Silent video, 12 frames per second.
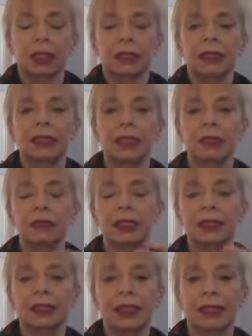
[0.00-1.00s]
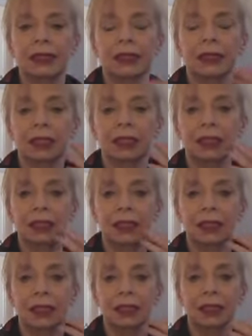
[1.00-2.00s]
so he said
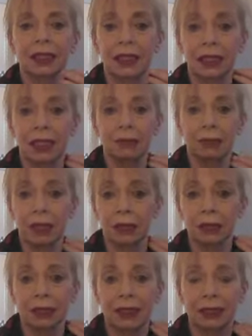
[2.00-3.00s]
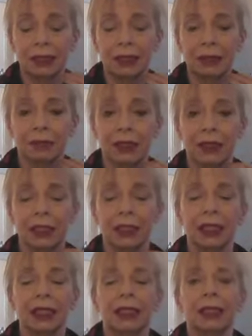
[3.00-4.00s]
the healing process in me